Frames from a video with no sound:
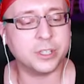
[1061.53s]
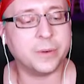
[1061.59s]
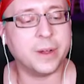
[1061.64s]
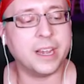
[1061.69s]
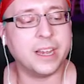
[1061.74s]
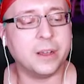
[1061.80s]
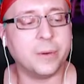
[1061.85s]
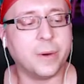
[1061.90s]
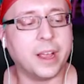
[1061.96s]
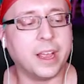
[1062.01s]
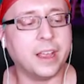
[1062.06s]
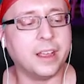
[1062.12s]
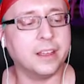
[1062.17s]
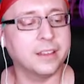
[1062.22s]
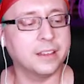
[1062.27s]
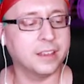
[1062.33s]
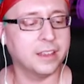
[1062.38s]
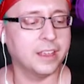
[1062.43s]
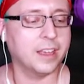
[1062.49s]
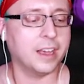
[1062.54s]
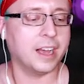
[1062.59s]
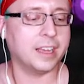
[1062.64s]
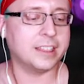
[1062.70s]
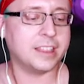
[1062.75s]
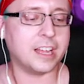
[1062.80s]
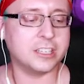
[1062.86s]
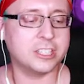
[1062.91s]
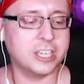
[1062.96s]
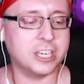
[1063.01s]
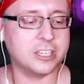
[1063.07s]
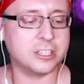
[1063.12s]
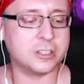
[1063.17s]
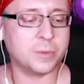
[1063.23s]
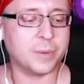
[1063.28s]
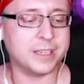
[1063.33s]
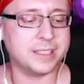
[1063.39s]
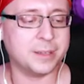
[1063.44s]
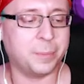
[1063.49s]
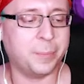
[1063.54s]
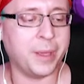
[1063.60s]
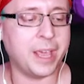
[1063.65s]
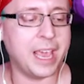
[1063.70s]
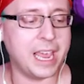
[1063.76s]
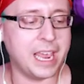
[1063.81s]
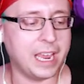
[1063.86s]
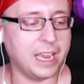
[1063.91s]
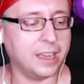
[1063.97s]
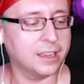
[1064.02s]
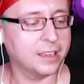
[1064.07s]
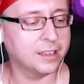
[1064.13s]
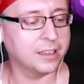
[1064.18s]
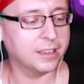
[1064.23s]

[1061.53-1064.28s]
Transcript: to anyway? I thought she just went to pee.